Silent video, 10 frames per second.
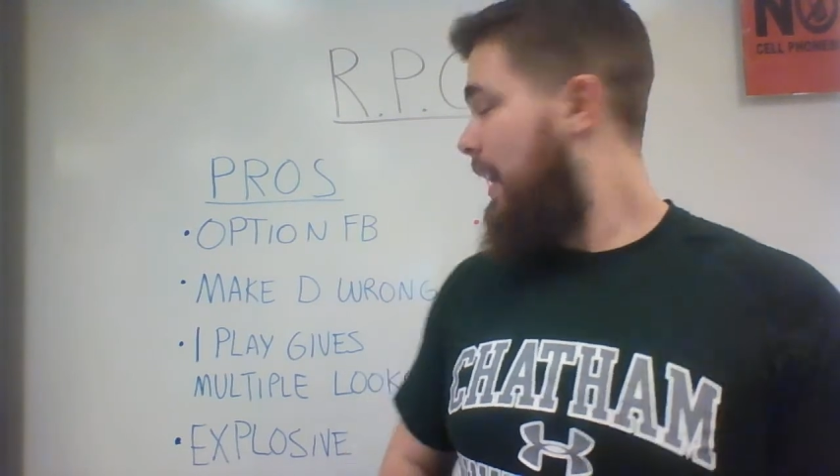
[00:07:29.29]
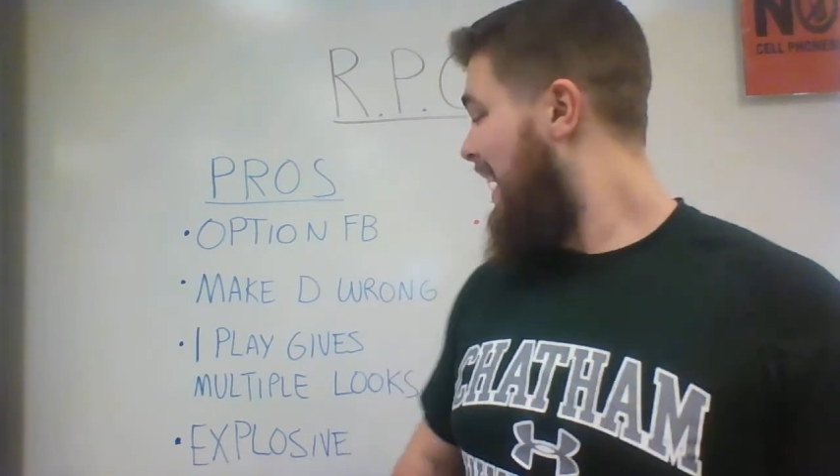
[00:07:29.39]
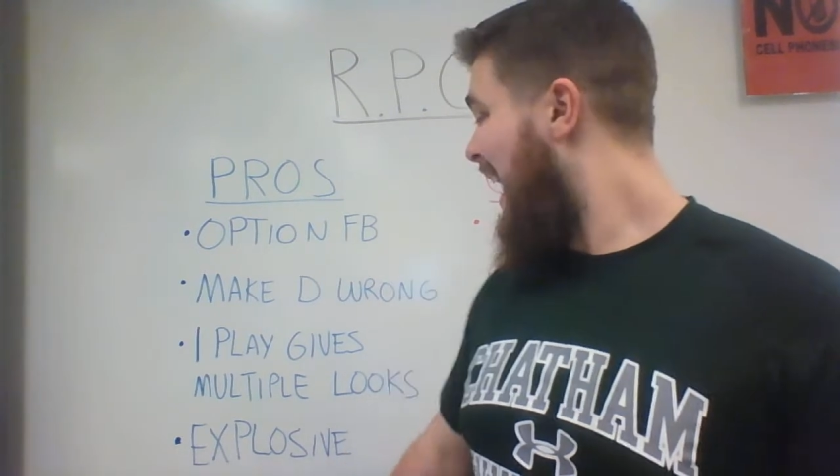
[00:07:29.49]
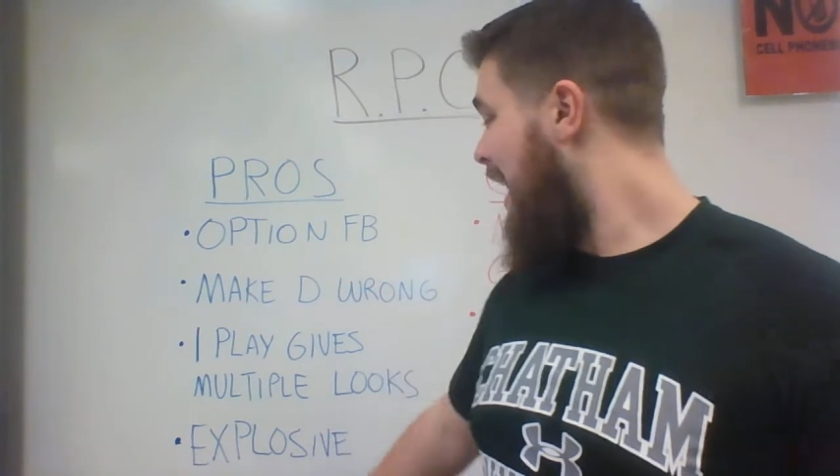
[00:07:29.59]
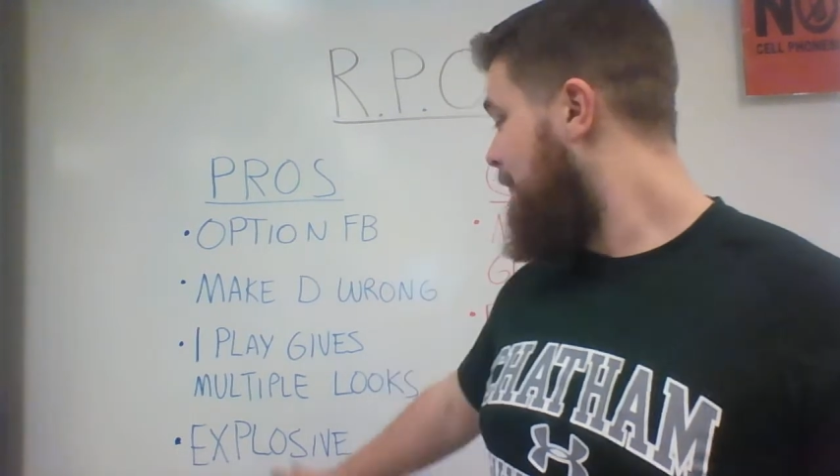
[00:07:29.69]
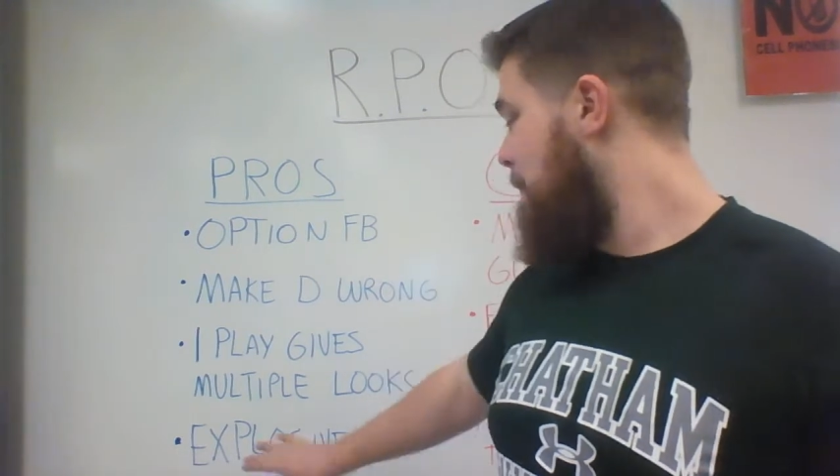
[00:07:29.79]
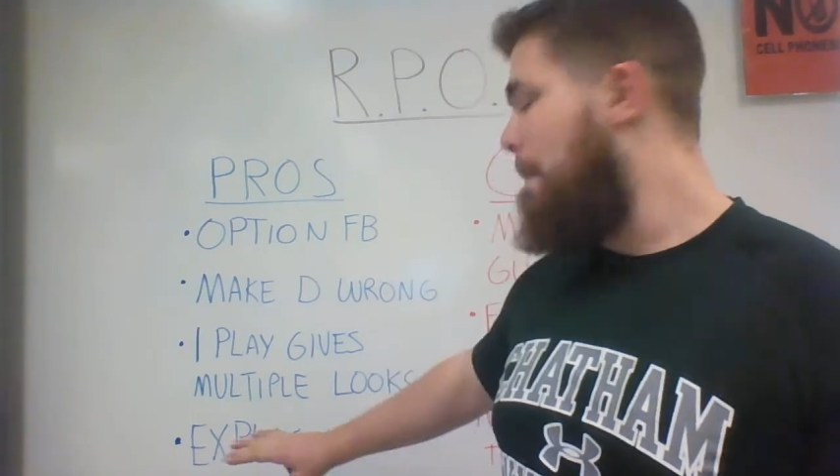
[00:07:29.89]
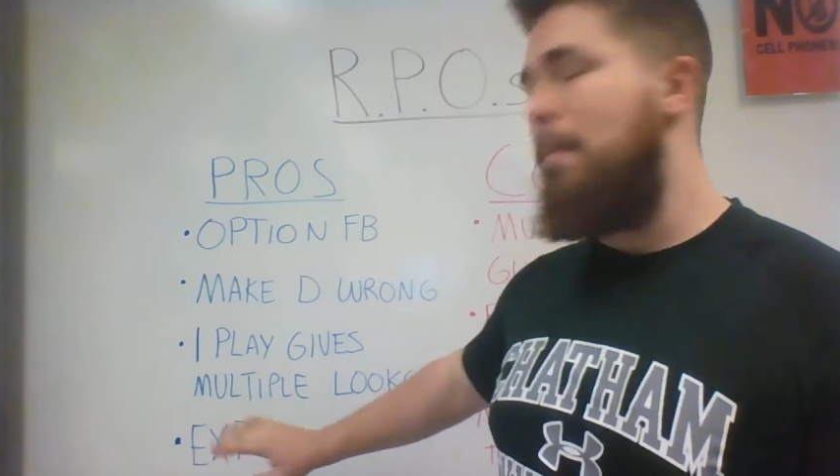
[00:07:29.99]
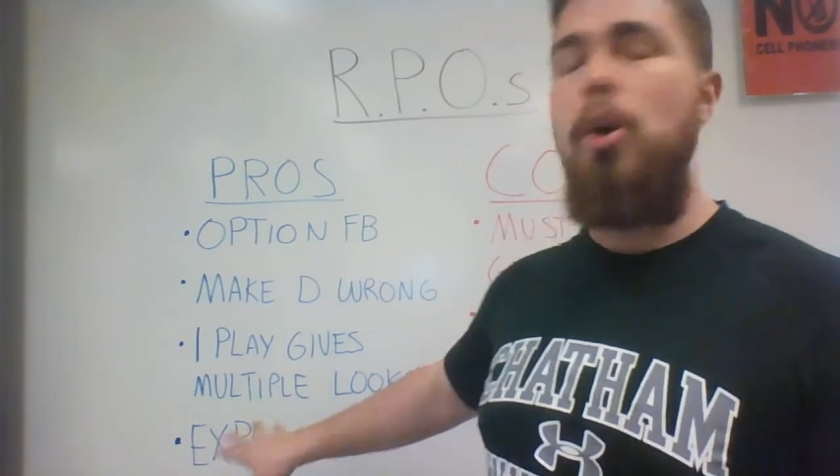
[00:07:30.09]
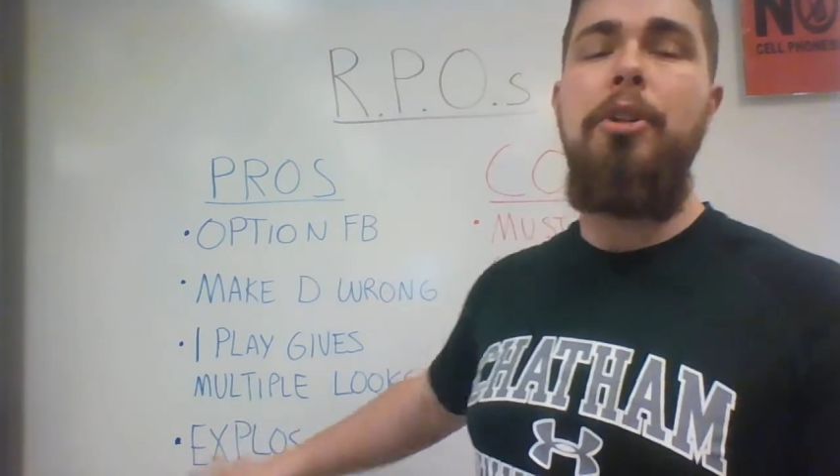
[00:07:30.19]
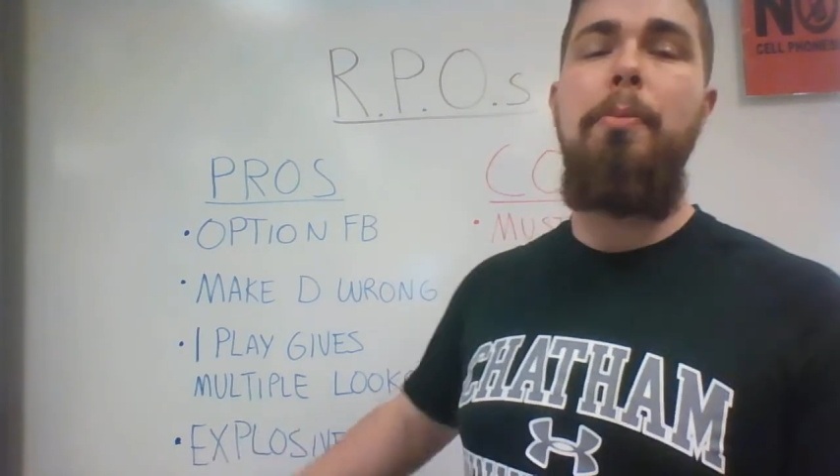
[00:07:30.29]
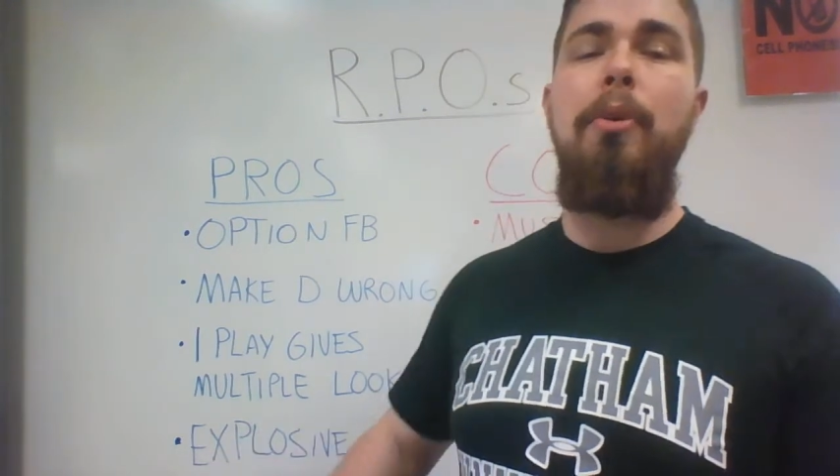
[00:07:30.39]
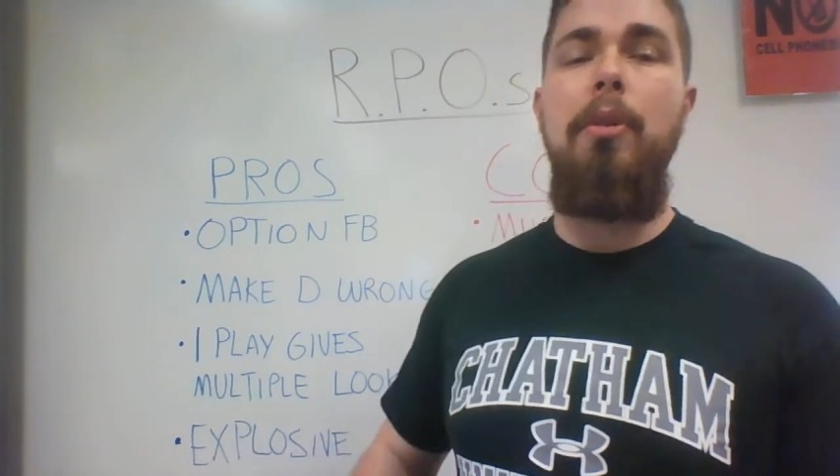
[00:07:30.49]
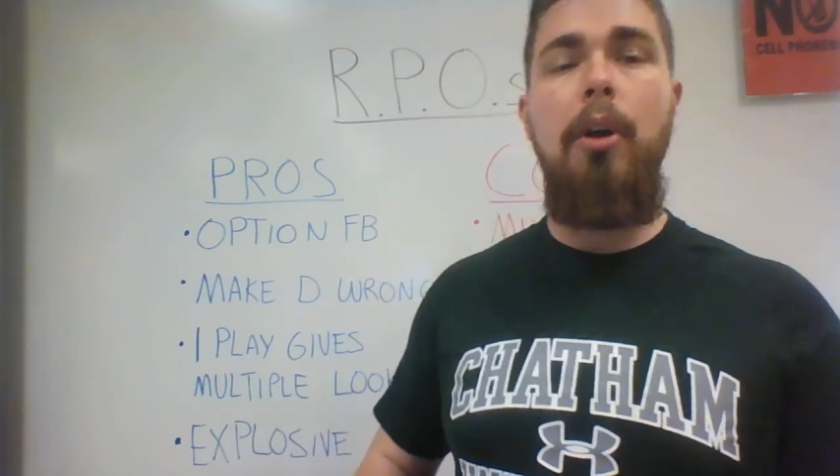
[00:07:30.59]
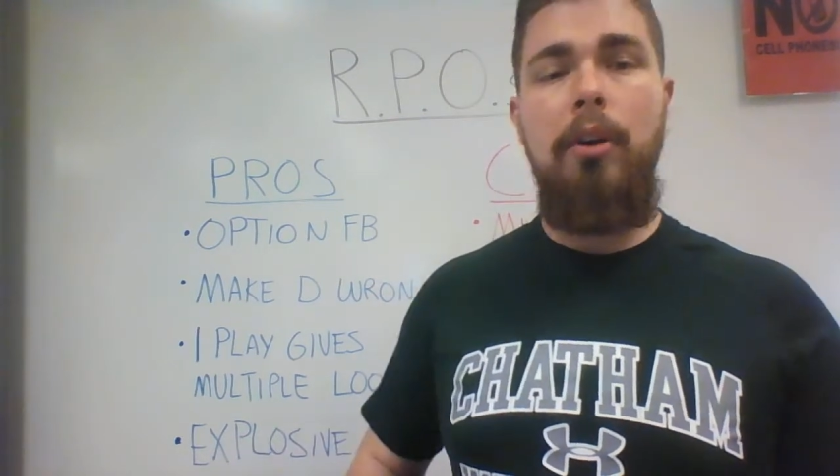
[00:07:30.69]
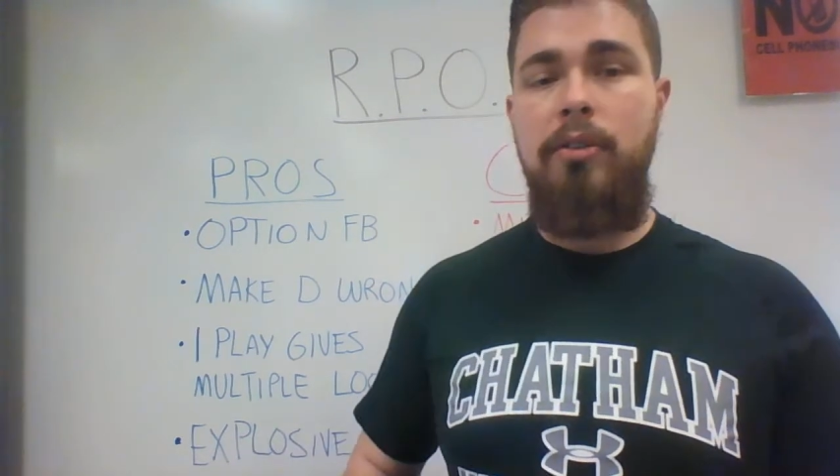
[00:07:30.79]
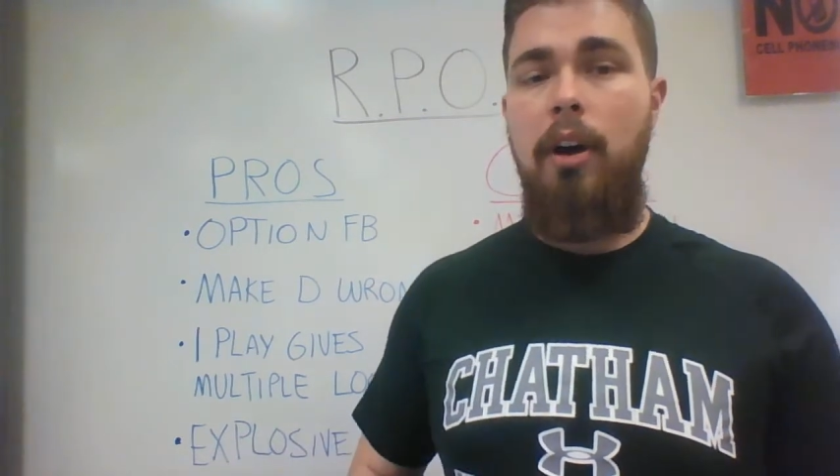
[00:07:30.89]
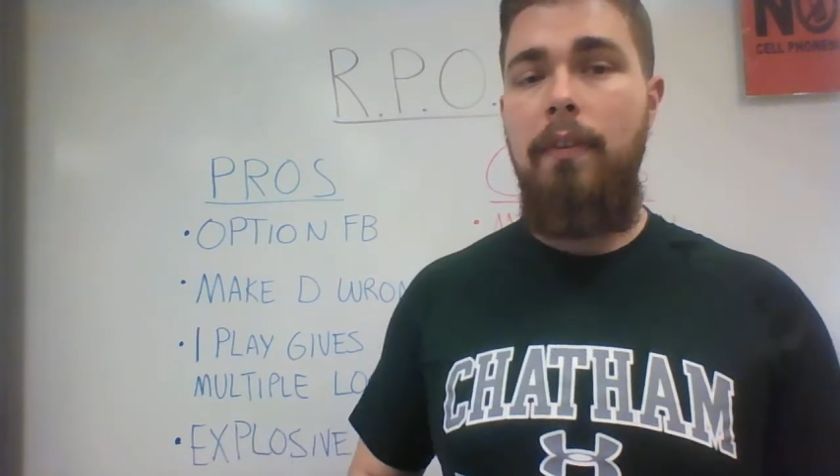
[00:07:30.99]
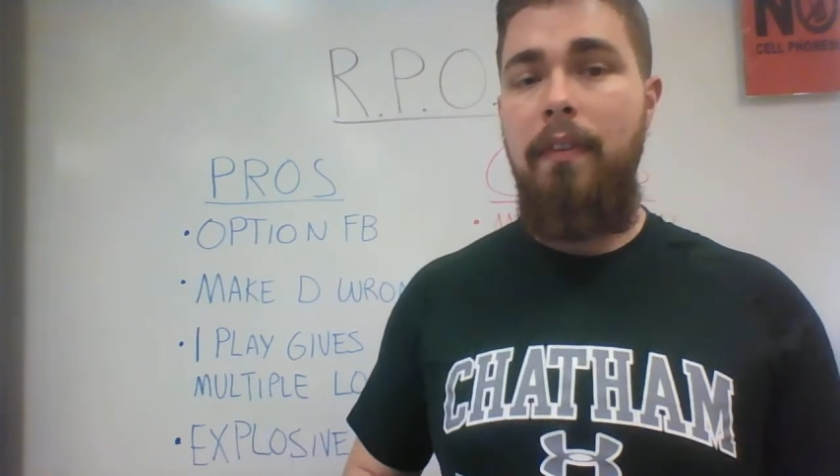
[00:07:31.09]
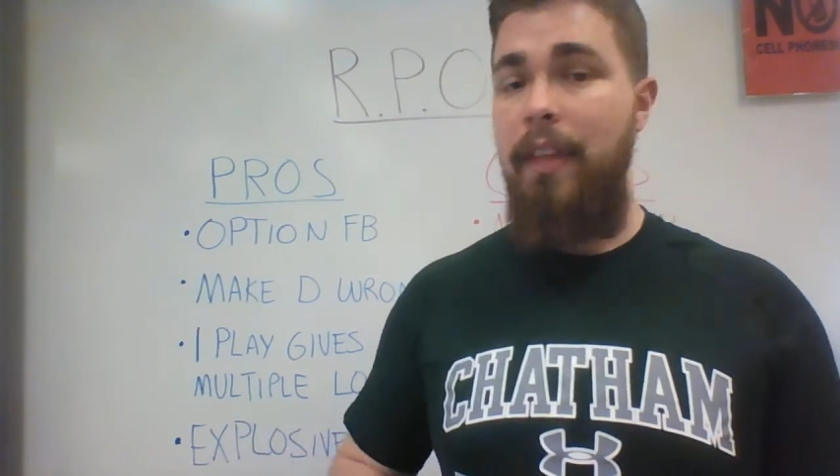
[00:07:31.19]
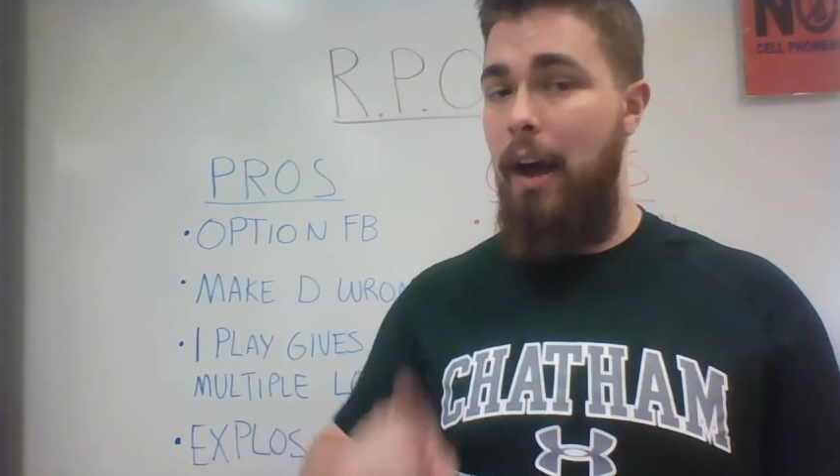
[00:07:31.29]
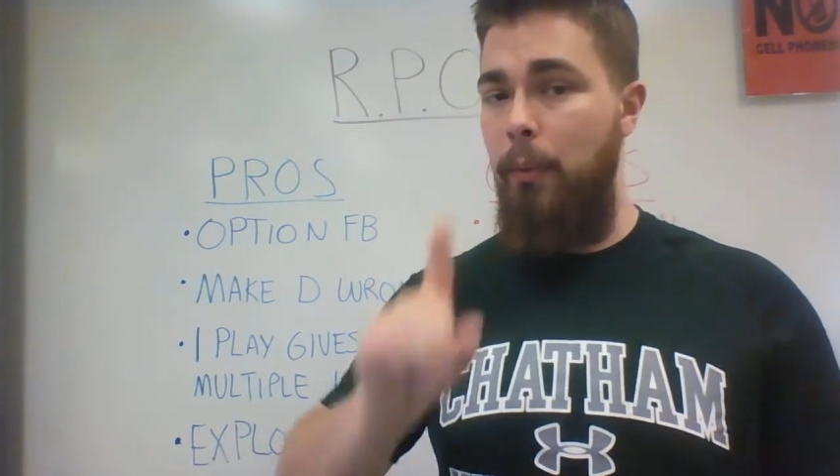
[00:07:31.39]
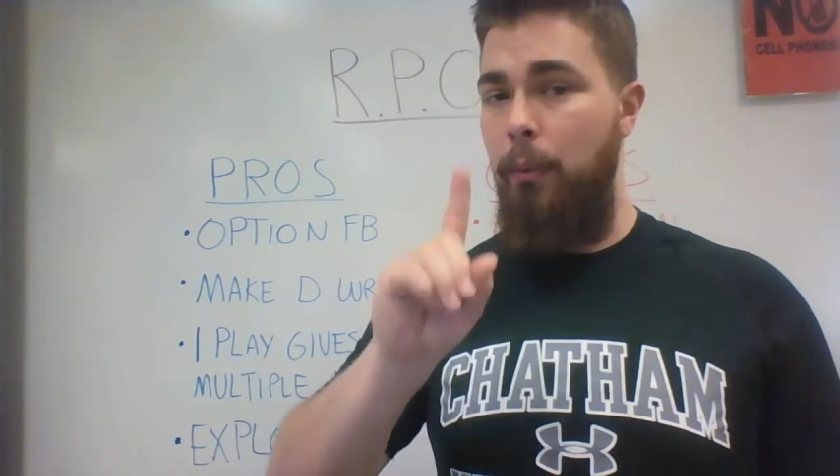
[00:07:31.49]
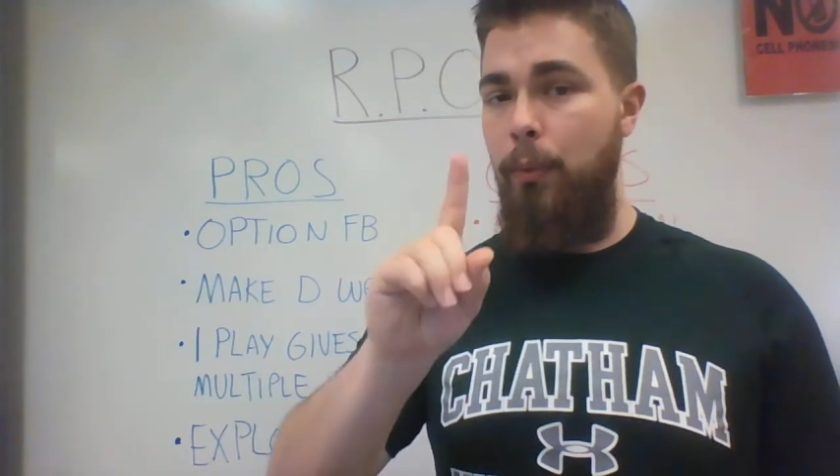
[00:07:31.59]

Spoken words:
and have multiple looks off of that